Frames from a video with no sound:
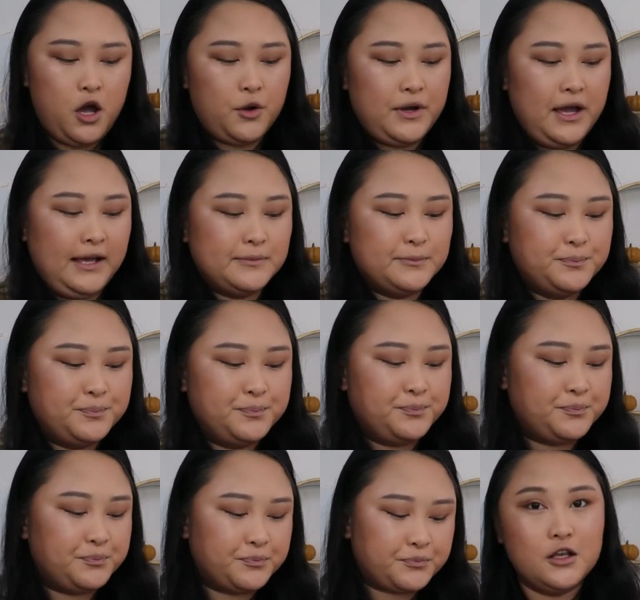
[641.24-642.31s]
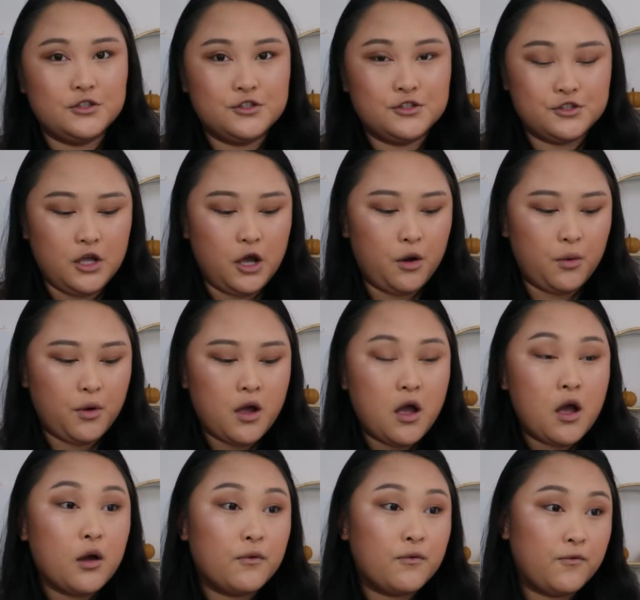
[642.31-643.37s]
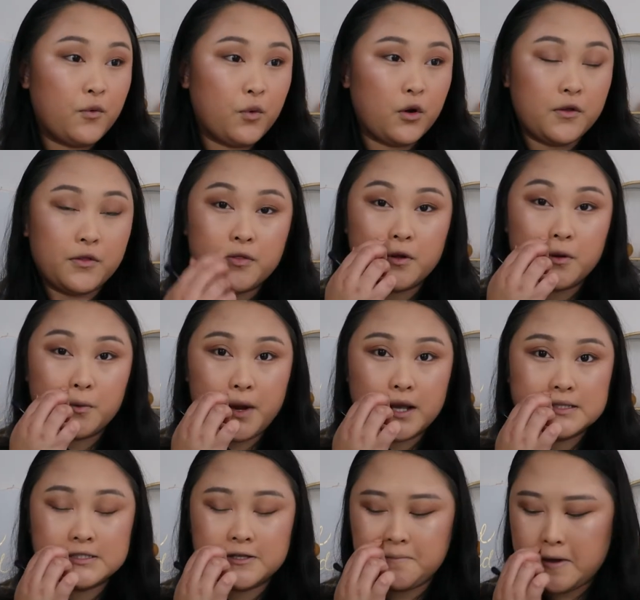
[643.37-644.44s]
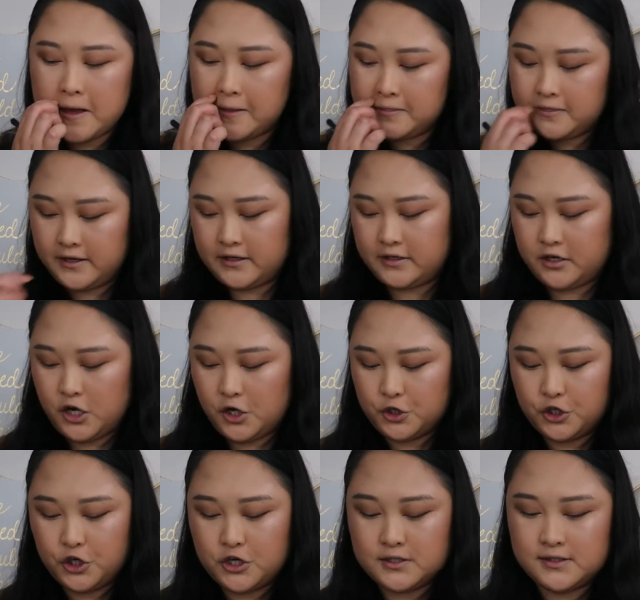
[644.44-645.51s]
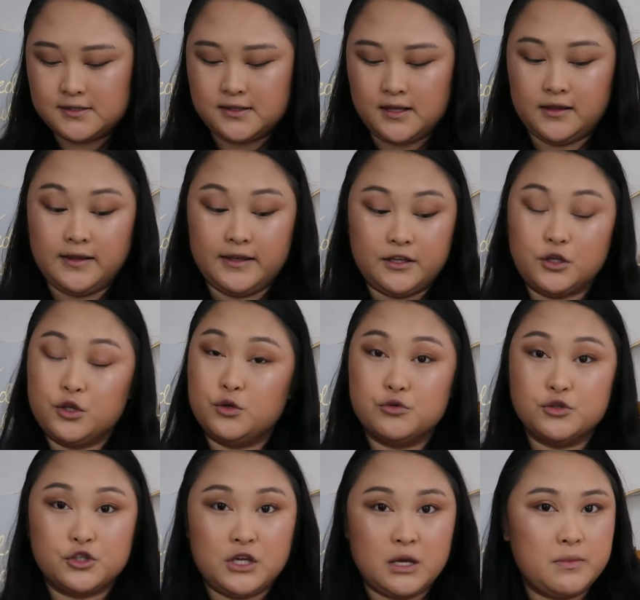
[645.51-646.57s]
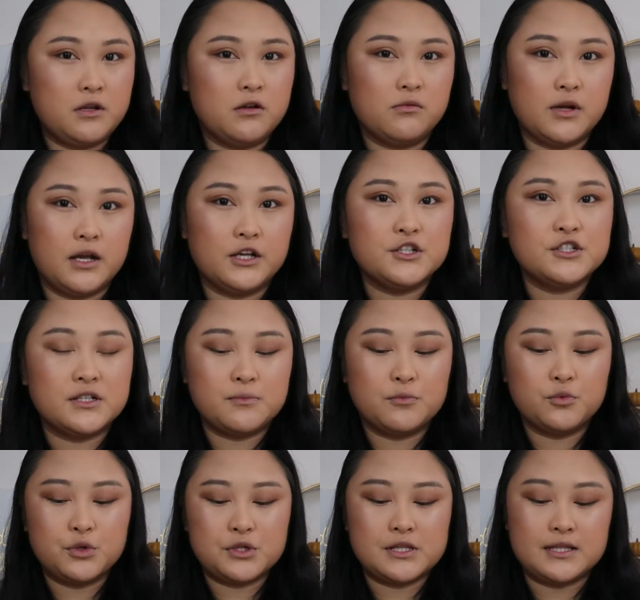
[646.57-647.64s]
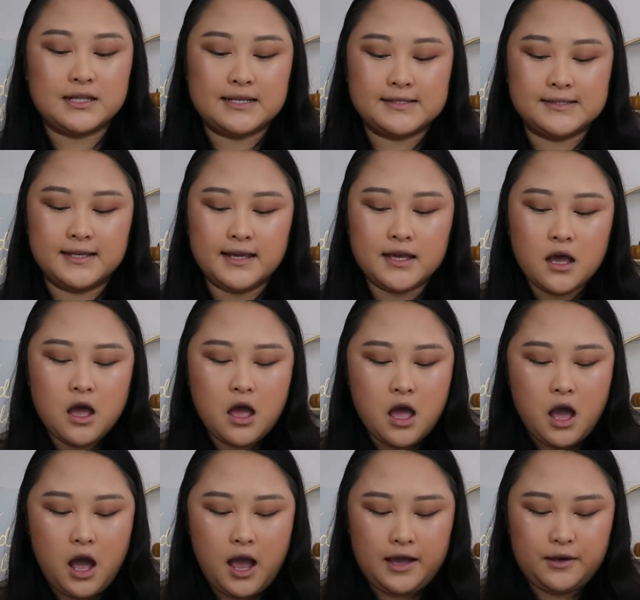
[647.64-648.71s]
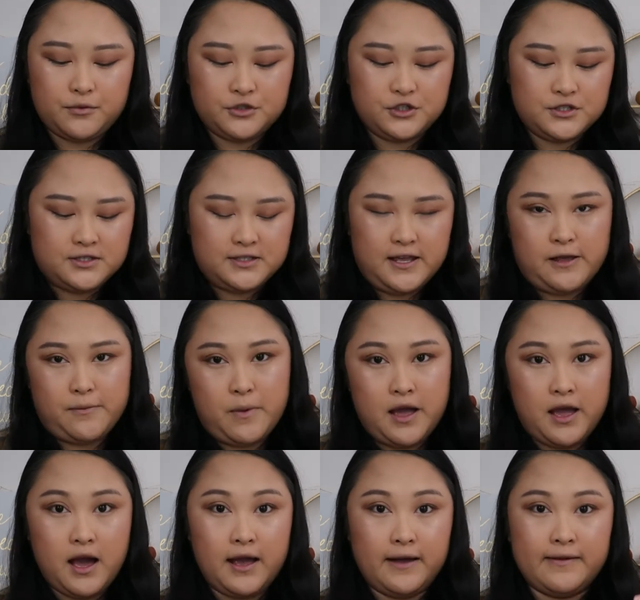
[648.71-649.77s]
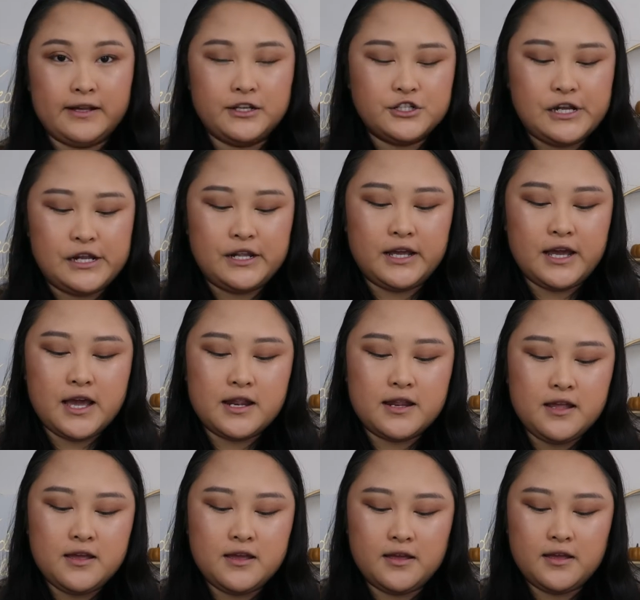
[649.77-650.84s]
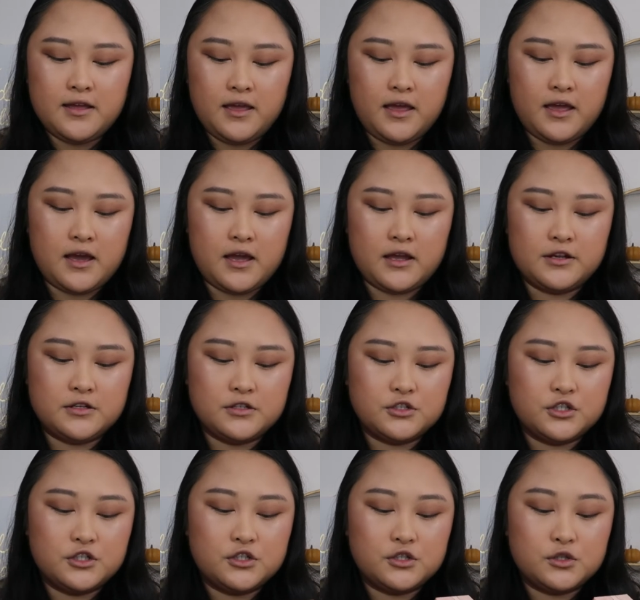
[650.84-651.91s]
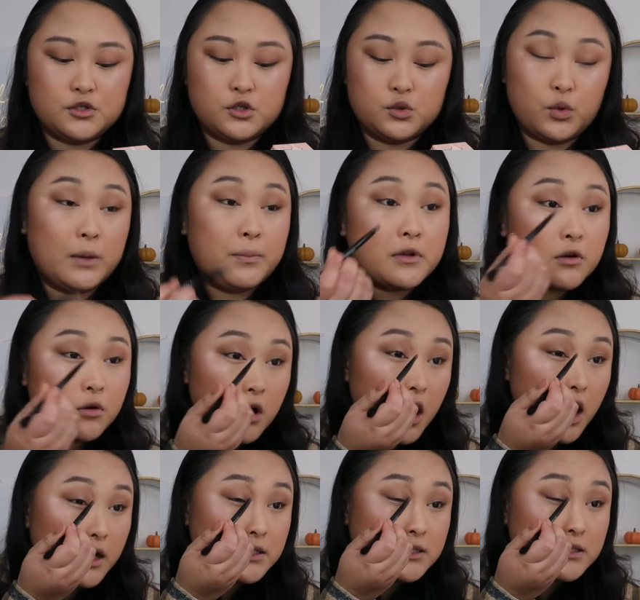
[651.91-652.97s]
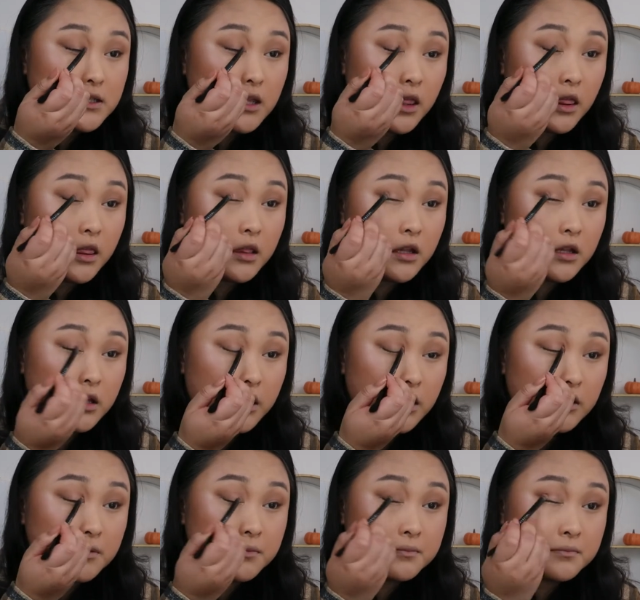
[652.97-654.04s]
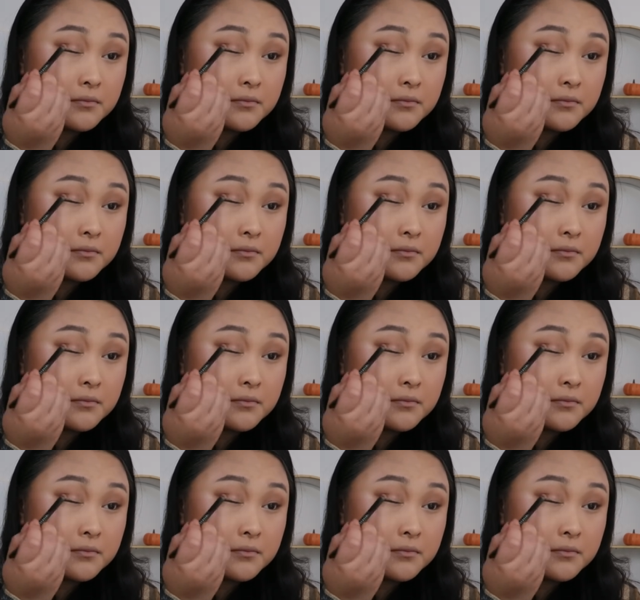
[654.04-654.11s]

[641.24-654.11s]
Okay, so for the rest of my lid colors, like usually I'm in a rush and I'm really lazy, I would just take my highlight shade again and just swipe it across the lid.